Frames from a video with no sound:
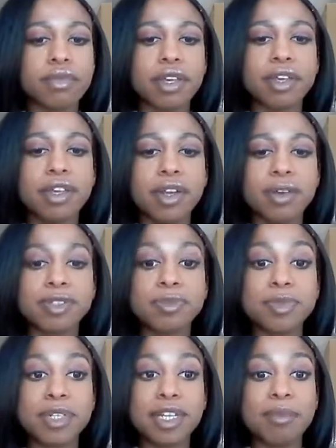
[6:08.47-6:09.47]
it's
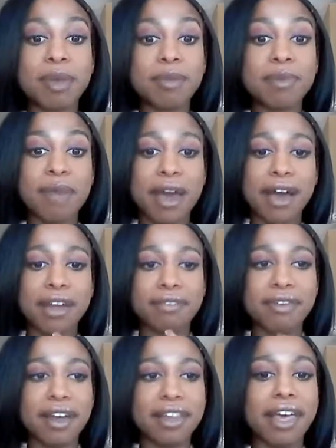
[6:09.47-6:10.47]
really gonna make me mad if
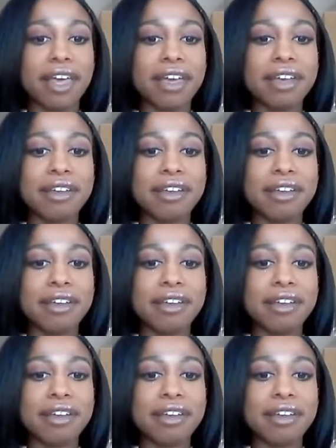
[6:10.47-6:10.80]
I like